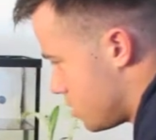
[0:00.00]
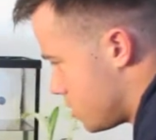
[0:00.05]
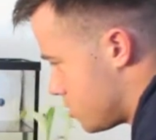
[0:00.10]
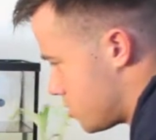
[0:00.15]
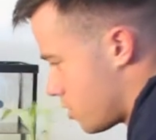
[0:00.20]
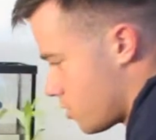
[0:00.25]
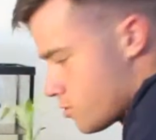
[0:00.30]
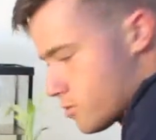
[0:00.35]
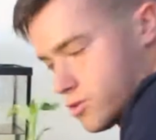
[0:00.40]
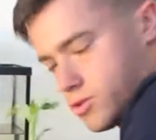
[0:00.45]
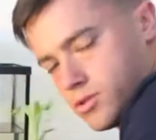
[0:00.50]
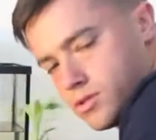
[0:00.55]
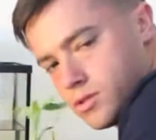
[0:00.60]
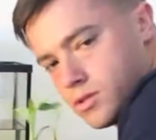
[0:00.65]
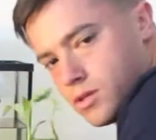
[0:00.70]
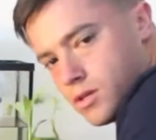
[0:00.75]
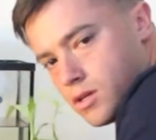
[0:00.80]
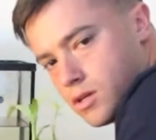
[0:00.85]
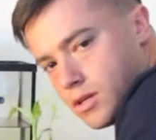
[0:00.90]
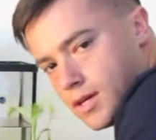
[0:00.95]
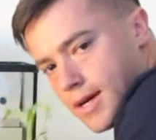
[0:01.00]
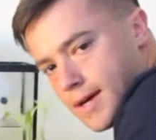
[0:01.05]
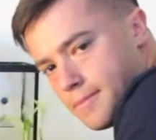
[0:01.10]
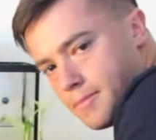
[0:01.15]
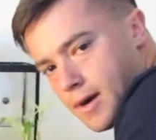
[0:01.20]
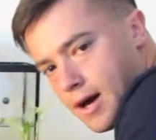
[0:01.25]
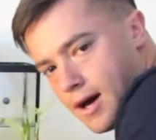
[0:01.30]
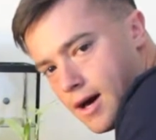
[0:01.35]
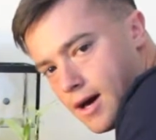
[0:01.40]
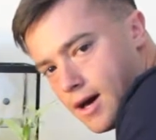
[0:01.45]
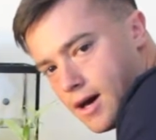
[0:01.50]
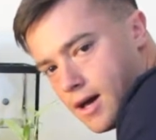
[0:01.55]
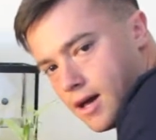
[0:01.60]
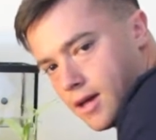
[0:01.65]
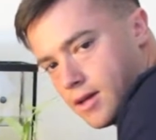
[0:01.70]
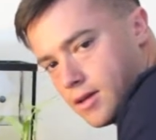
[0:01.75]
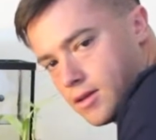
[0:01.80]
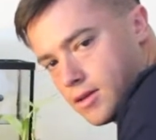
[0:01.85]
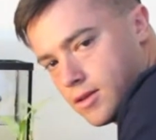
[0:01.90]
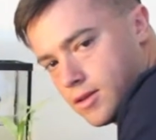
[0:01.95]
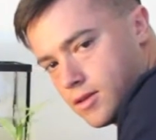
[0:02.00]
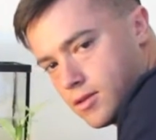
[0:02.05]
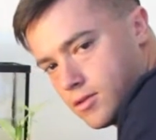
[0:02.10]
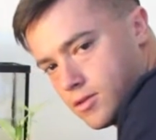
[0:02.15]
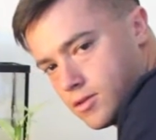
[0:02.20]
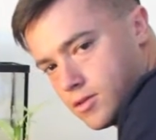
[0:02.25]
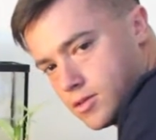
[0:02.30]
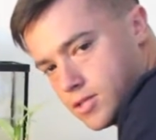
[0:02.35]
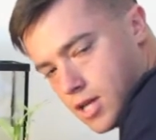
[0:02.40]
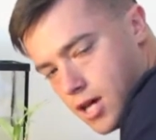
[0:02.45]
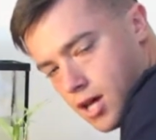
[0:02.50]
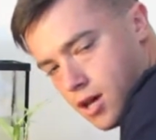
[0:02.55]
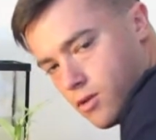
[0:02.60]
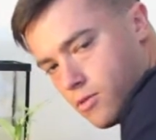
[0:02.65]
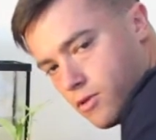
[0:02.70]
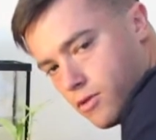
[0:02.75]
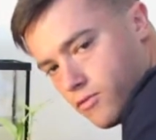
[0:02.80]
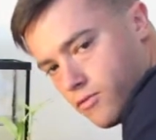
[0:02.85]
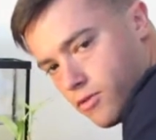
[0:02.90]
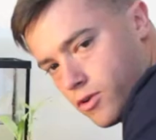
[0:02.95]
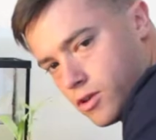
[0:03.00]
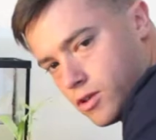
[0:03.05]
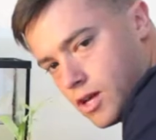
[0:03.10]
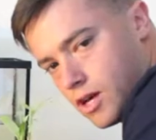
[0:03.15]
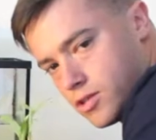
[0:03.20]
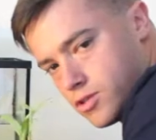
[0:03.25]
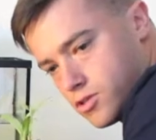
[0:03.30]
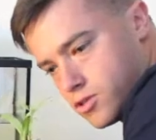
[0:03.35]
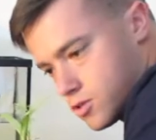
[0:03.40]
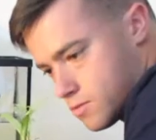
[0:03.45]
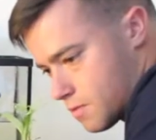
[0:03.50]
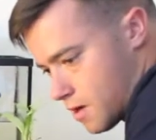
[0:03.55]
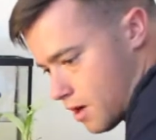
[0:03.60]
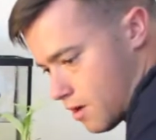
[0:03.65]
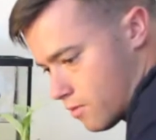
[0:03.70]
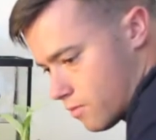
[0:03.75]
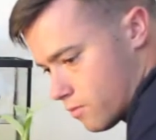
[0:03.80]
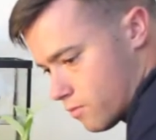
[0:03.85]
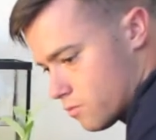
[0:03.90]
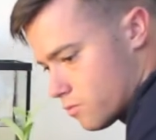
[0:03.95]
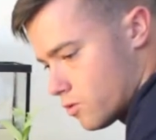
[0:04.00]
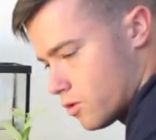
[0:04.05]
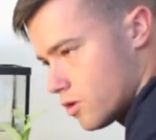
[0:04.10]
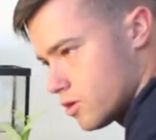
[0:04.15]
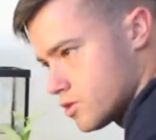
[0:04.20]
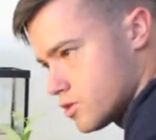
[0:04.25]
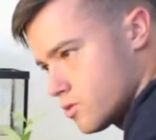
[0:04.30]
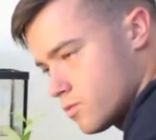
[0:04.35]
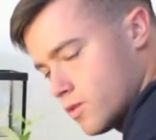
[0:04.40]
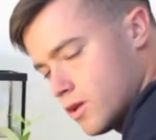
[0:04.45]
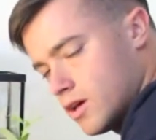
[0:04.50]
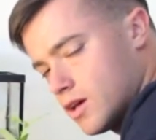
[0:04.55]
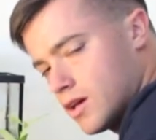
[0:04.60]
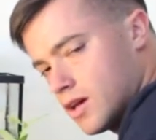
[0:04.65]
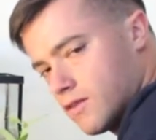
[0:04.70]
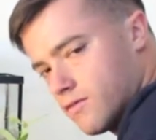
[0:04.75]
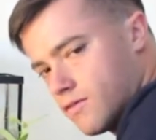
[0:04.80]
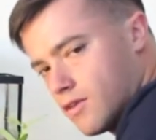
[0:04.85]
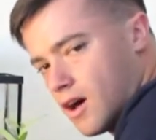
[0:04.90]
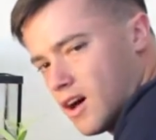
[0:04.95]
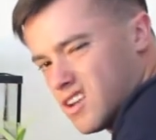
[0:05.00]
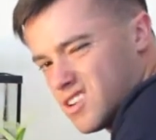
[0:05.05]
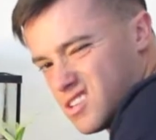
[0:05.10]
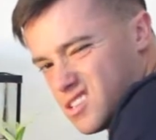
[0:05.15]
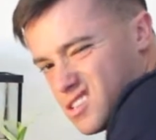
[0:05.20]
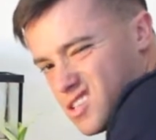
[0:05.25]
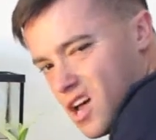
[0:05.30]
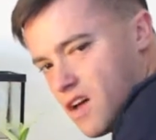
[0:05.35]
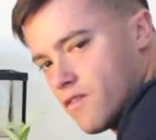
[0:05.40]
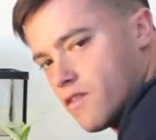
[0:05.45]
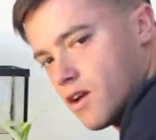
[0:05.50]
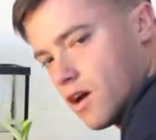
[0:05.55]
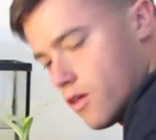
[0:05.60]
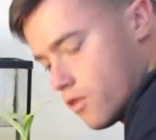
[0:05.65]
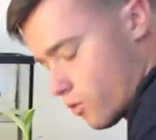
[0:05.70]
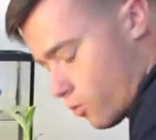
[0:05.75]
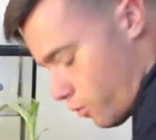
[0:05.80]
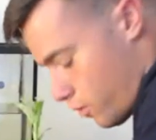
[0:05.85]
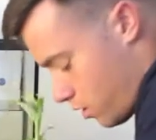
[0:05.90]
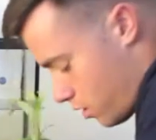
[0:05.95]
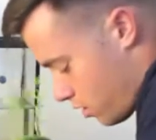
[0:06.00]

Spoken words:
dose my tank with fertilizers about once a week, if not just every other week.